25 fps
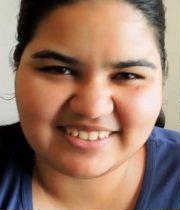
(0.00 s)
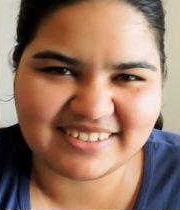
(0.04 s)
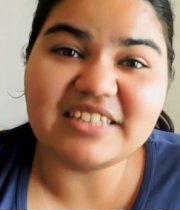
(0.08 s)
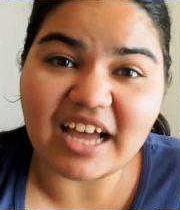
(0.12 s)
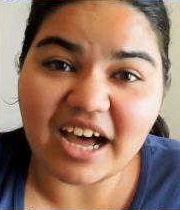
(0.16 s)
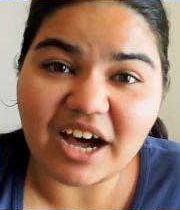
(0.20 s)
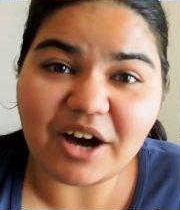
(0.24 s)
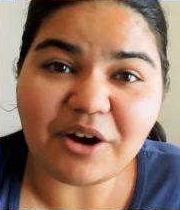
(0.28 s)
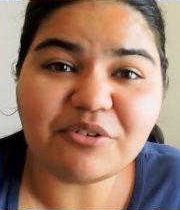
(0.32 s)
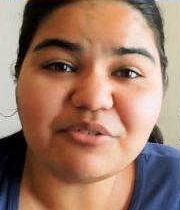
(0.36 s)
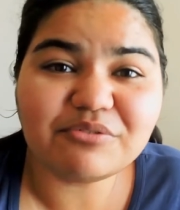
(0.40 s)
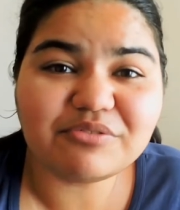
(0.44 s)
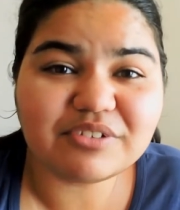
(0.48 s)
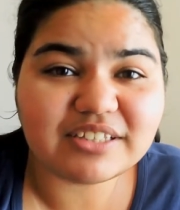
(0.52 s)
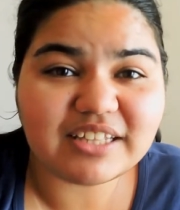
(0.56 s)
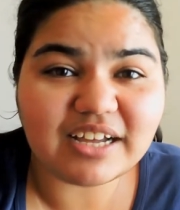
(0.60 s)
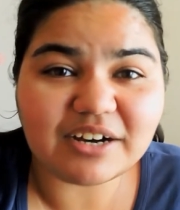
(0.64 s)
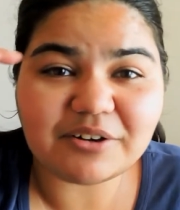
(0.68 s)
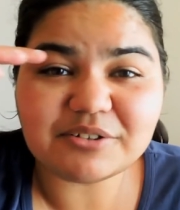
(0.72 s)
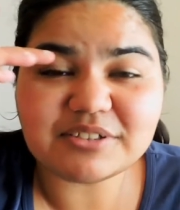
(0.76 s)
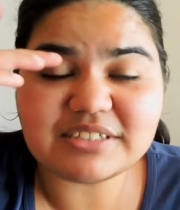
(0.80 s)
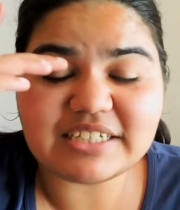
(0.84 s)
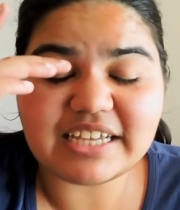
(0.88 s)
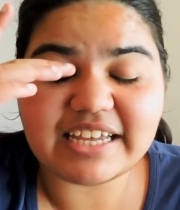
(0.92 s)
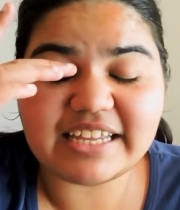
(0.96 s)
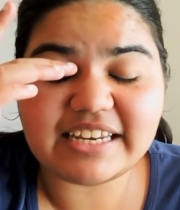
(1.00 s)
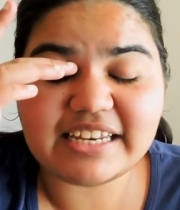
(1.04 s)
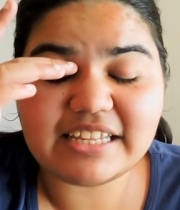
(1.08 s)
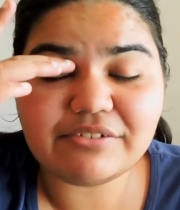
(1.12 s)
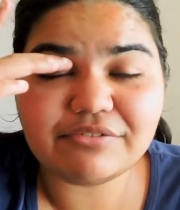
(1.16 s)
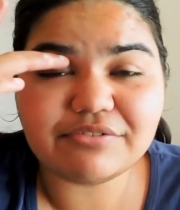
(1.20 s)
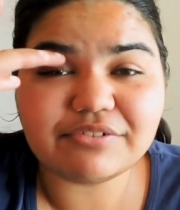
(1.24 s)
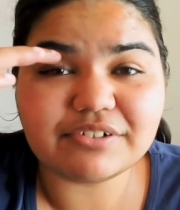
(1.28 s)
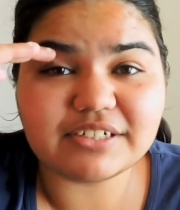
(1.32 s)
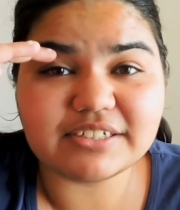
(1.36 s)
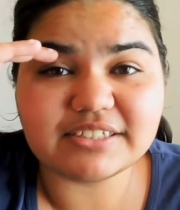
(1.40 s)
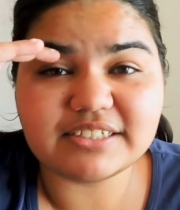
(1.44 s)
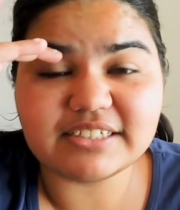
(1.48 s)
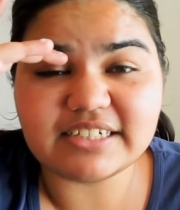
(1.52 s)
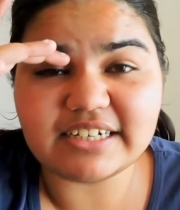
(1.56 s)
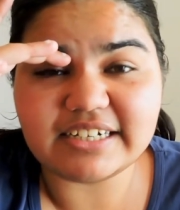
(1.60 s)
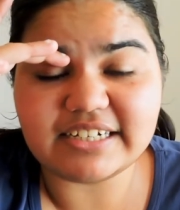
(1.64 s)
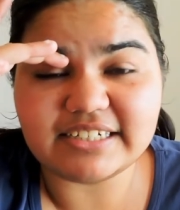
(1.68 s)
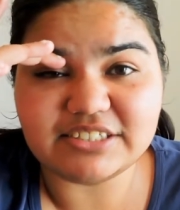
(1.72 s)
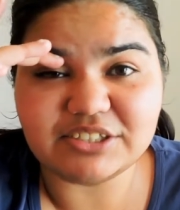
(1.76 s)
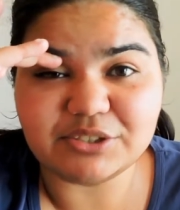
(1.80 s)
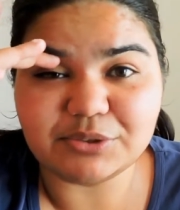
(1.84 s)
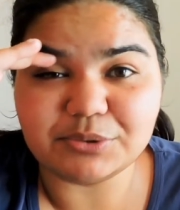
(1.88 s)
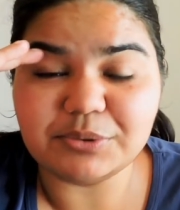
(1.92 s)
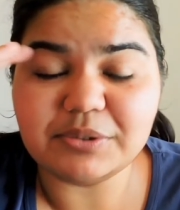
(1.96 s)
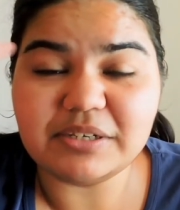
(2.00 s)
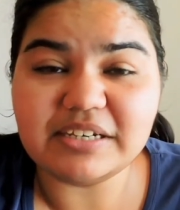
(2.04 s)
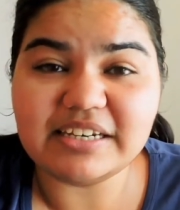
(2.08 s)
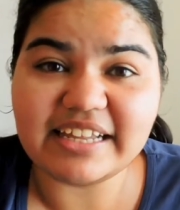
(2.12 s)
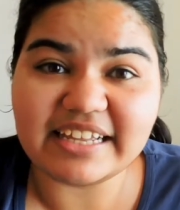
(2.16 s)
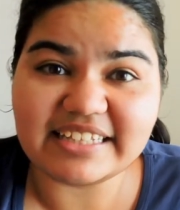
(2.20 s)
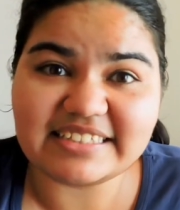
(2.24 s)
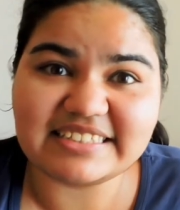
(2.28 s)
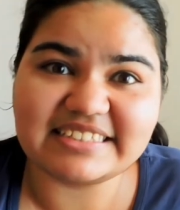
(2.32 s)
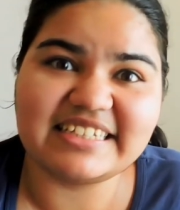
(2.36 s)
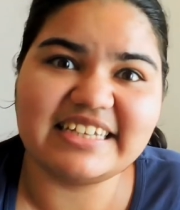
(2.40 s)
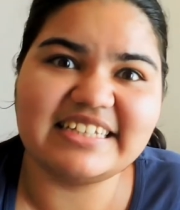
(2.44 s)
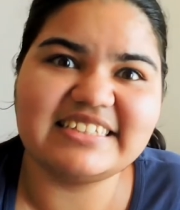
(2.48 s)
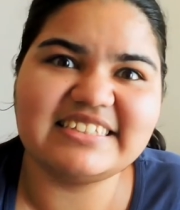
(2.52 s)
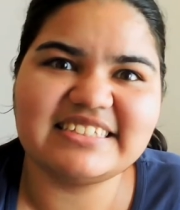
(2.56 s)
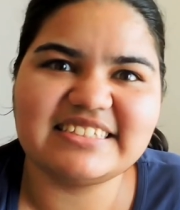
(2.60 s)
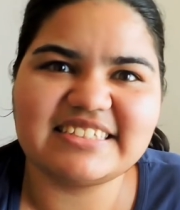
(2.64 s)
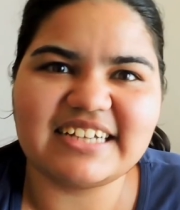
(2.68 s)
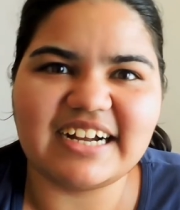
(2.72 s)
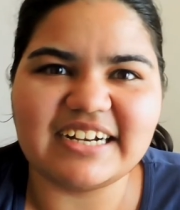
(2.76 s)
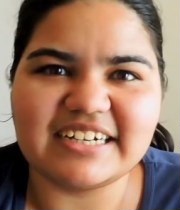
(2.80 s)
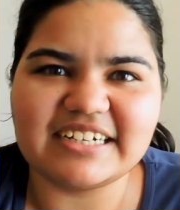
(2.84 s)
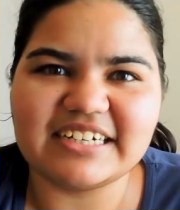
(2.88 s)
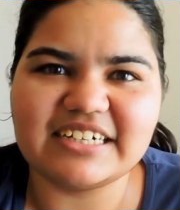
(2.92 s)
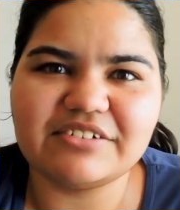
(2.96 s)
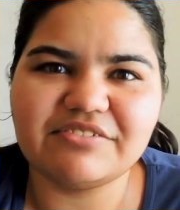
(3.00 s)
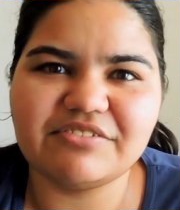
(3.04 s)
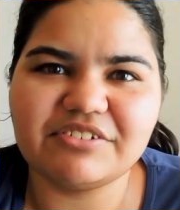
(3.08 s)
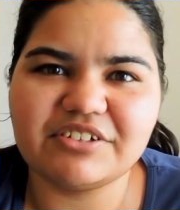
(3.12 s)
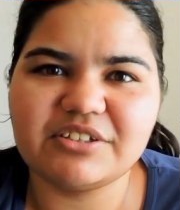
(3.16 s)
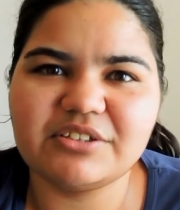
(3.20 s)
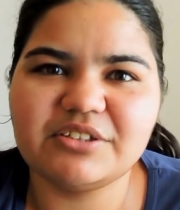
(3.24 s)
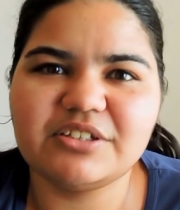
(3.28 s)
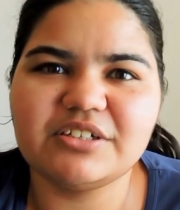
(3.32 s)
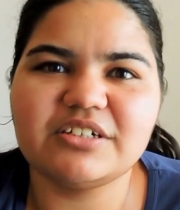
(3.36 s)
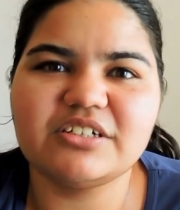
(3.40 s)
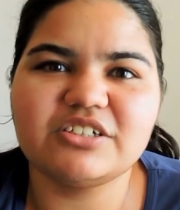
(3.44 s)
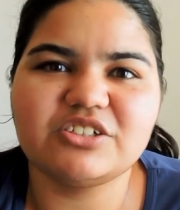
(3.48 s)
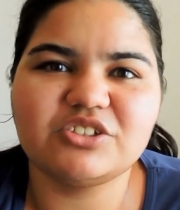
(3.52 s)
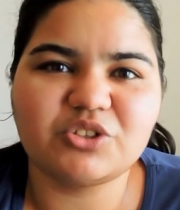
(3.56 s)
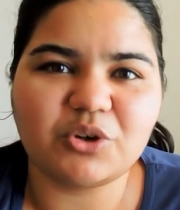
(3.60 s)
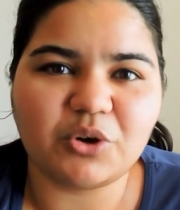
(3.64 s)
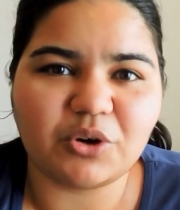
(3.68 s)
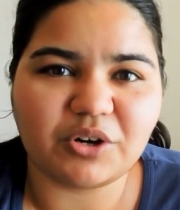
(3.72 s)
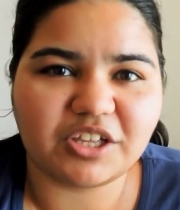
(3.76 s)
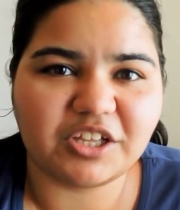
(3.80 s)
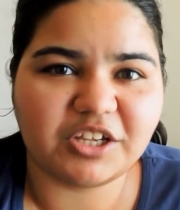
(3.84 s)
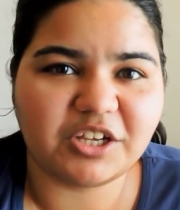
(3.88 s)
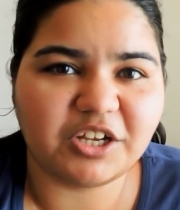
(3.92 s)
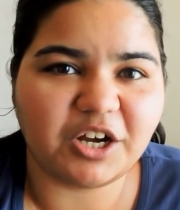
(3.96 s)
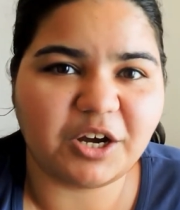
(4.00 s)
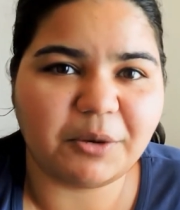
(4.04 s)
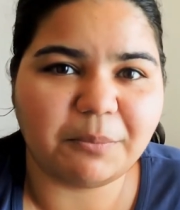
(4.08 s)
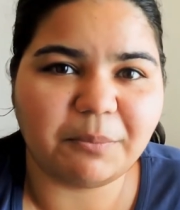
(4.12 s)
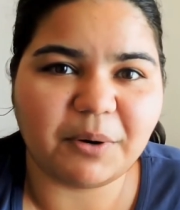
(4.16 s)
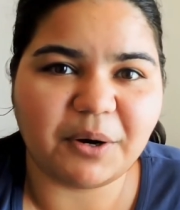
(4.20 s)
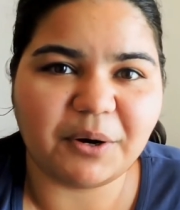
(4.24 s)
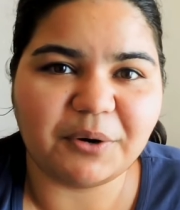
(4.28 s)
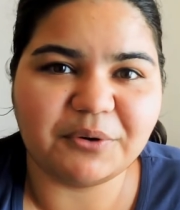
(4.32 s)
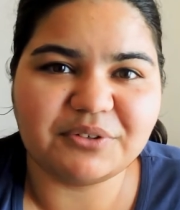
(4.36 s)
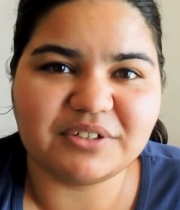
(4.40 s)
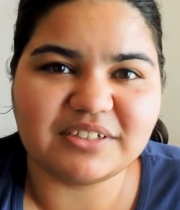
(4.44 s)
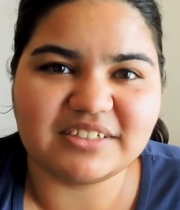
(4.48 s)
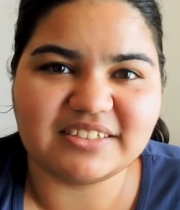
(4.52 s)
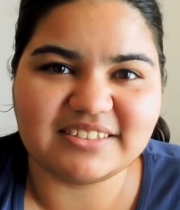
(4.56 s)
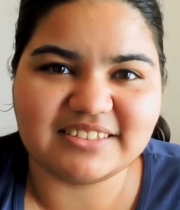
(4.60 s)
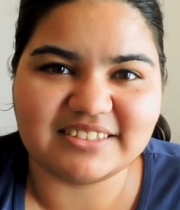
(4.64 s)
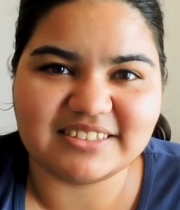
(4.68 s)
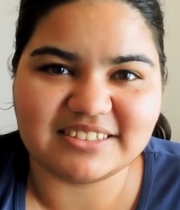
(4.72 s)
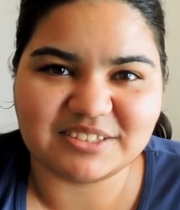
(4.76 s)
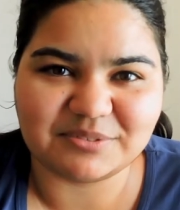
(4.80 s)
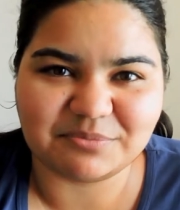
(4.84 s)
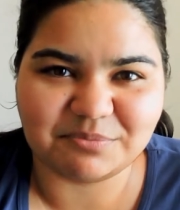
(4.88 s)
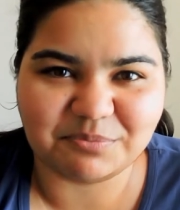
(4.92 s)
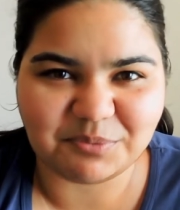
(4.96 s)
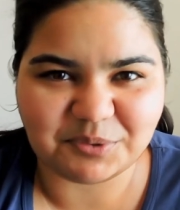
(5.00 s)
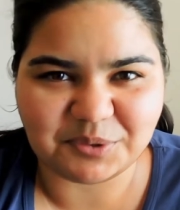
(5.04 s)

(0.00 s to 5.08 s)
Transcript: Now without any further ado, let's get started with talking about this